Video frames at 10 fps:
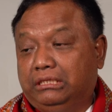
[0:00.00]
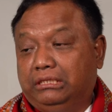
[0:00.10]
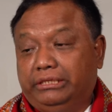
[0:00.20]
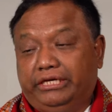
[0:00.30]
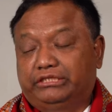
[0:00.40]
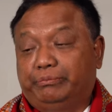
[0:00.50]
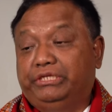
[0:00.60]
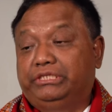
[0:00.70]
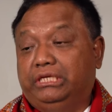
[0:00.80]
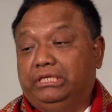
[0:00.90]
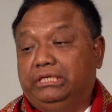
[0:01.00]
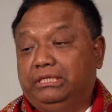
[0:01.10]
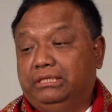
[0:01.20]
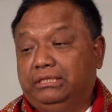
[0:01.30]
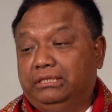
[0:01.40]
Uh, especially
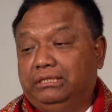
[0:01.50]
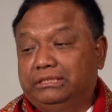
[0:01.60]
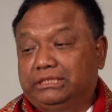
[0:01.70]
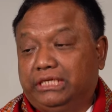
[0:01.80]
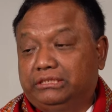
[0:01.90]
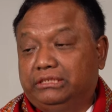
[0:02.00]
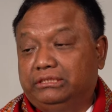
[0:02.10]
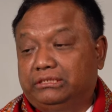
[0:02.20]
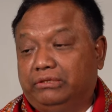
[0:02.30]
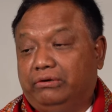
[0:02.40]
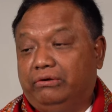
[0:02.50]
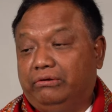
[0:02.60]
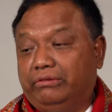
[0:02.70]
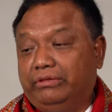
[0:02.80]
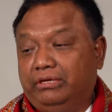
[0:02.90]
sanctions
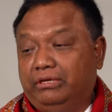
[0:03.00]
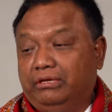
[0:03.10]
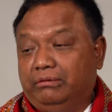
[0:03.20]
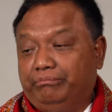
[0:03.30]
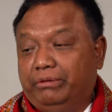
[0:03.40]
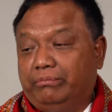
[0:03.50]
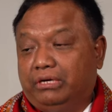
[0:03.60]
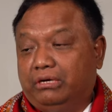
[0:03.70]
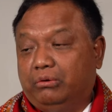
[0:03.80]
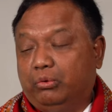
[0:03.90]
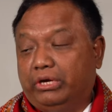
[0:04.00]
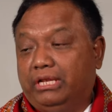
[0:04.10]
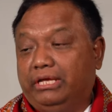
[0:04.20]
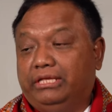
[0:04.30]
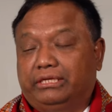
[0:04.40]
on Myanmar
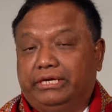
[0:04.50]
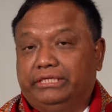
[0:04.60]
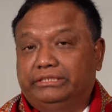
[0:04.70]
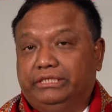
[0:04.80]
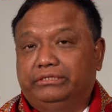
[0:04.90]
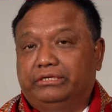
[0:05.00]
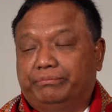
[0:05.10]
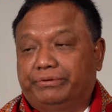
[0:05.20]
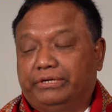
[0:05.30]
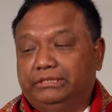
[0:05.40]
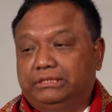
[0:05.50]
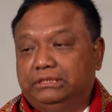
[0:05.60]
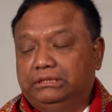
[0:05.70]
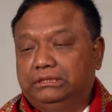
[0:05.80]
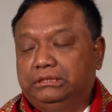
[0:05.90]
oil and gas enterprise.
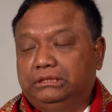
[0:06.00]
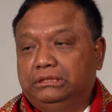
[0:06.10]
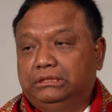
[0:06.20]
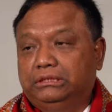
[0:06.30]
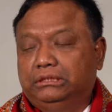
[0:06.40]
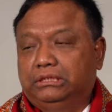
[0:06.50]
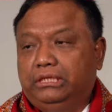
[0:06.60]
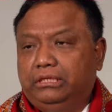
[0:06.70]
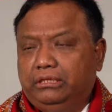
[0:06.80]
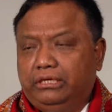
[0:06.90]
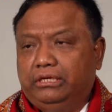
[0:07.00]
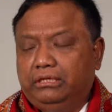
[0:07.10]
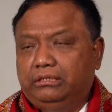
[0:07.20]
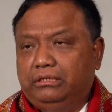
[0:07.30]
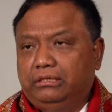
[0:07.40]
And the,
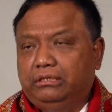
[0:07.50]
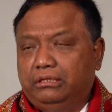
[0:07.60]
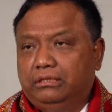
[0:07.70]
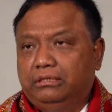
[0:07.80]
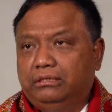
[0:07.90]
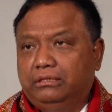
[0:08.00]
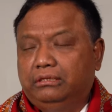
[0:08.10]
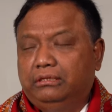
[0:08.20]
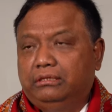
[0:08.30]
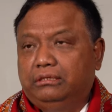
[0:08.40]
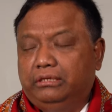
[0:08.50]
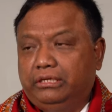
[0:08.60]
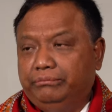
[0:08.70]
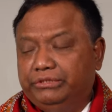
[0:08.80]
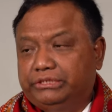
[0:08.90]
the
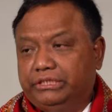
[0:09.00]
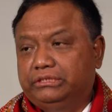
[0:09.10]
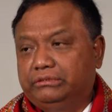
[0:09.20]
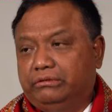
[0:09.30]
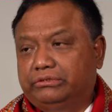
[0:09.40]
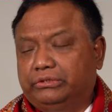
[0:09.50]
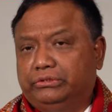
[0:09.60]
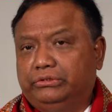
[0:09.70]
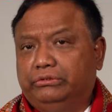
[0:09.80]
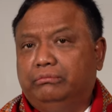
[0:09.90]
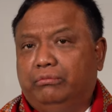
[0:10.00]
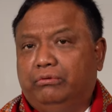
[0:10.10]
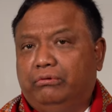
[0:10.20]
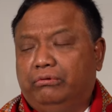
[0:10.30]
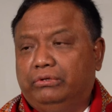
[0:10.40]
administration also should do
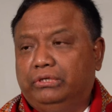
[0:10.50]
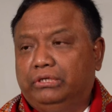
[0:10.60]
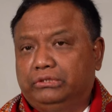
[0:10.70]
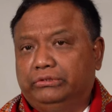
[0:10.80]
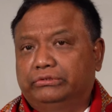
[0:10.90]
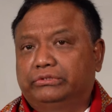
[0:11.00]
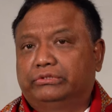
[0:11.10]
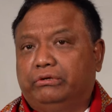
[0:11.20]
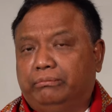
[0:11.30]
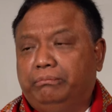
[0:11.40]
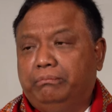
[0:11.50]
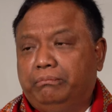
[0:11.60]
more to stop